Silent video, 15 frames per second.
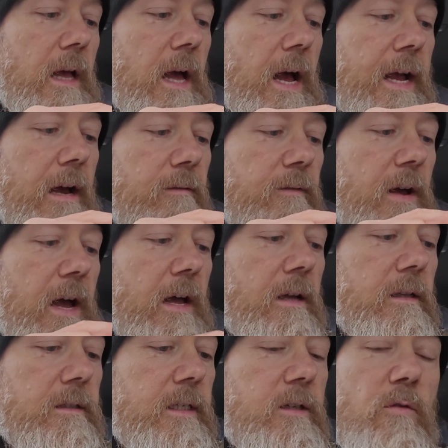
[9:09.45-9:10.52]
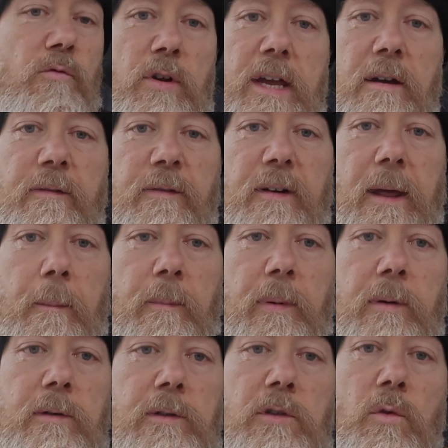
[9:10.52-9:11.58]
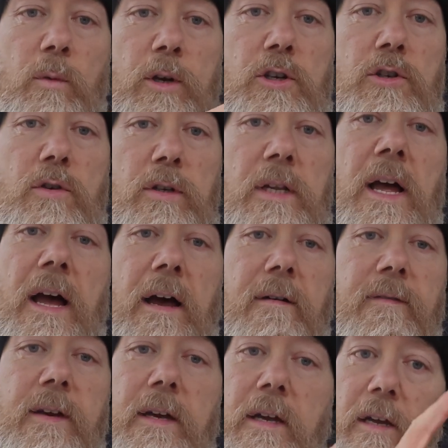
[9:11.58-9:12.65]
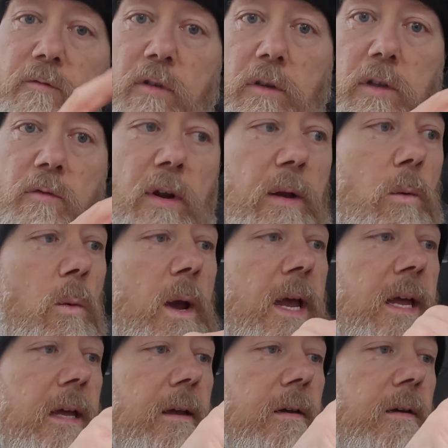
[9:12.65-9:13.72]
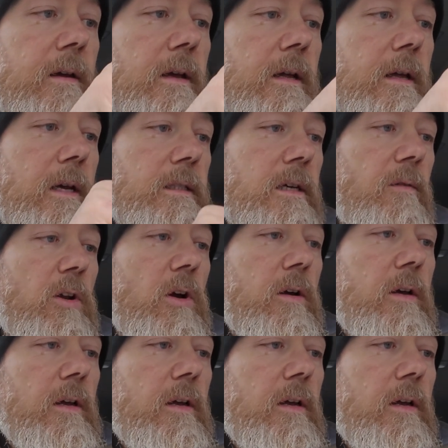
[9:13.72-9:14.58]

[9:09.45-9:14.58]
I have done a rear flip, so we should have it run the right way. Let's have a look.